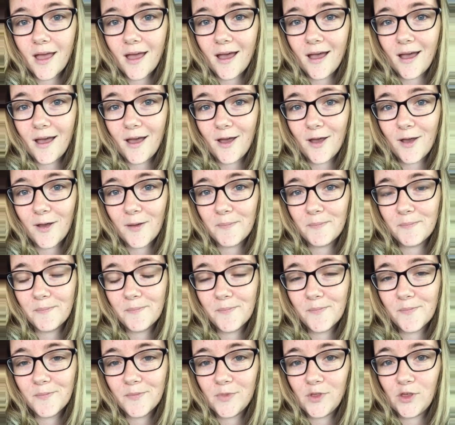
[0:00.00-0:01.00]
Um,
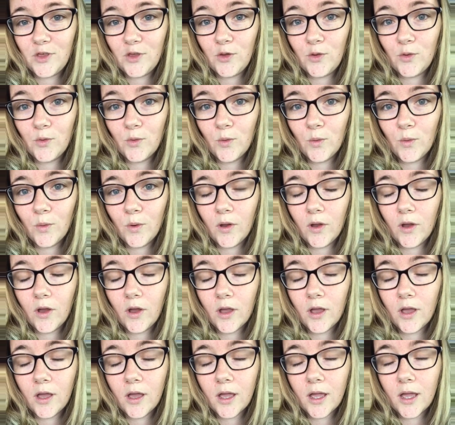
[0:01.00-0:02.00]
you
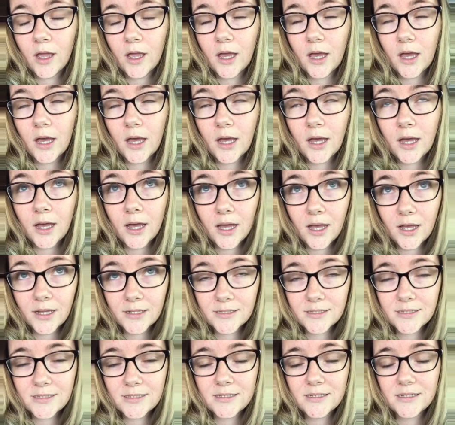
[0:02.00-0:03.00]

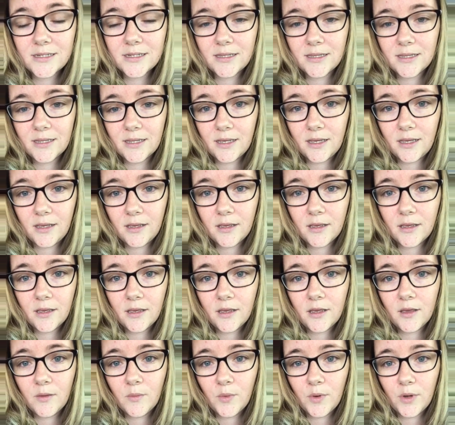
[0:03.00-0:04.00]
constantly
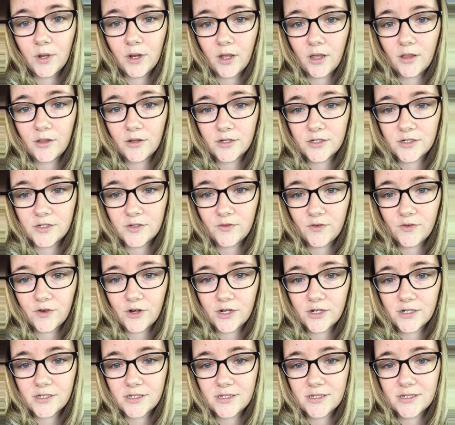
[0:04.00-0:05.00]
put others
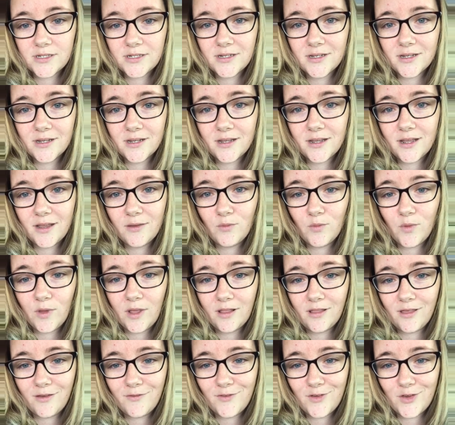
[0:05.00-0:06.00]
first, and we
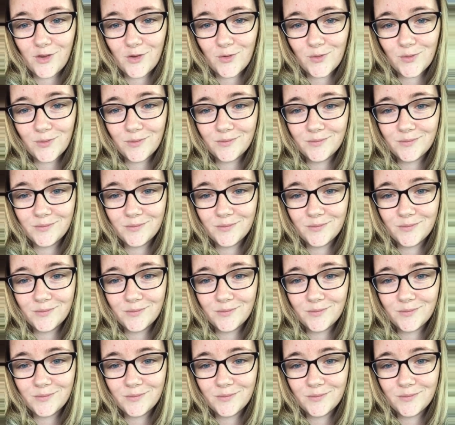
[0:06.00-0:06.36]
love you.